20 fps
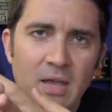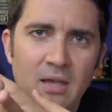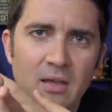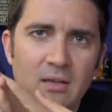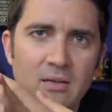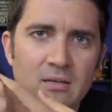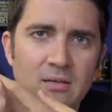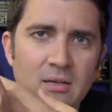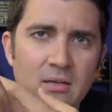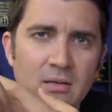
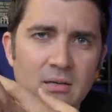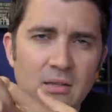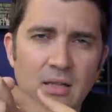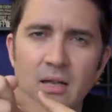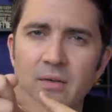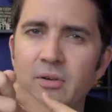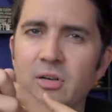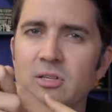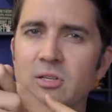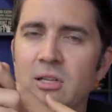and in a
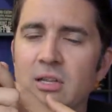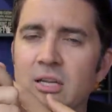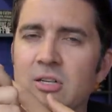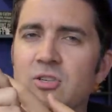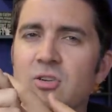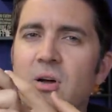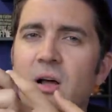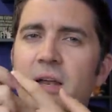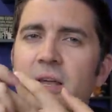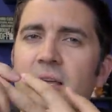lot of
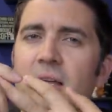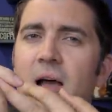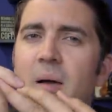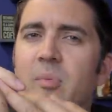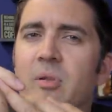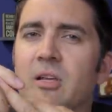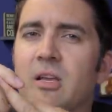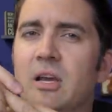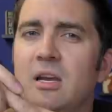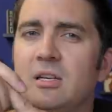electronic
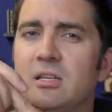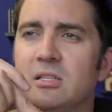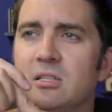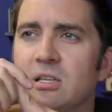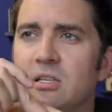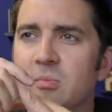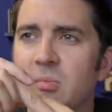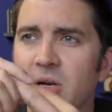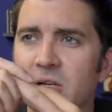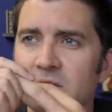applications,
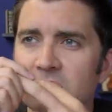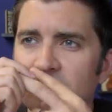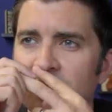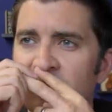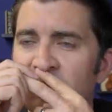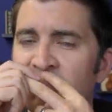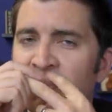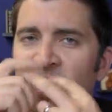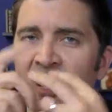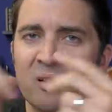especially
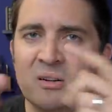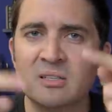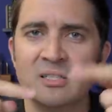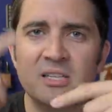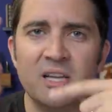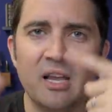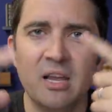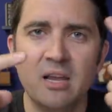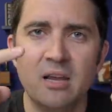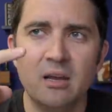in modern
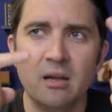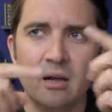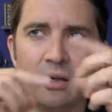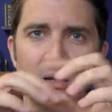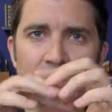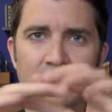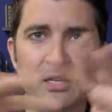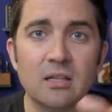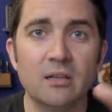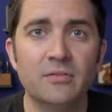day
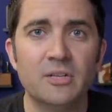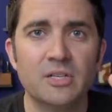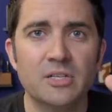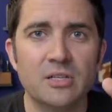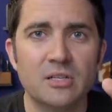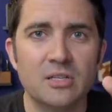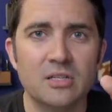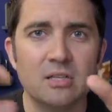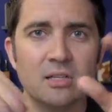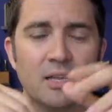uh,
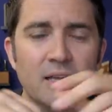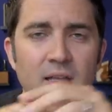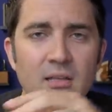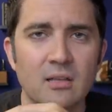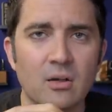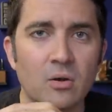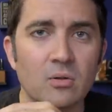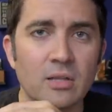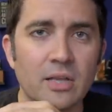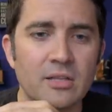televisions
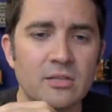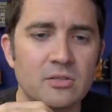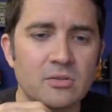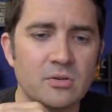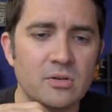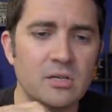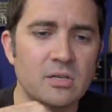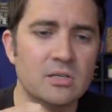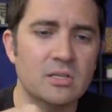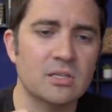like OLED
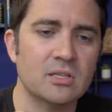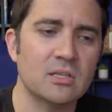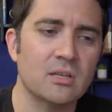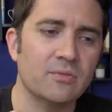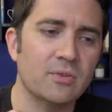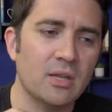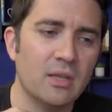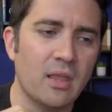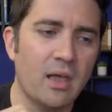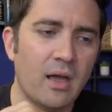screens and
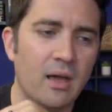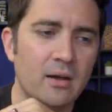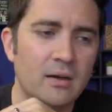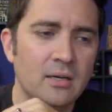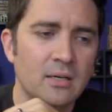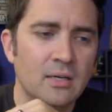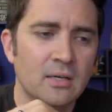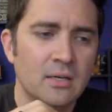stuff like that.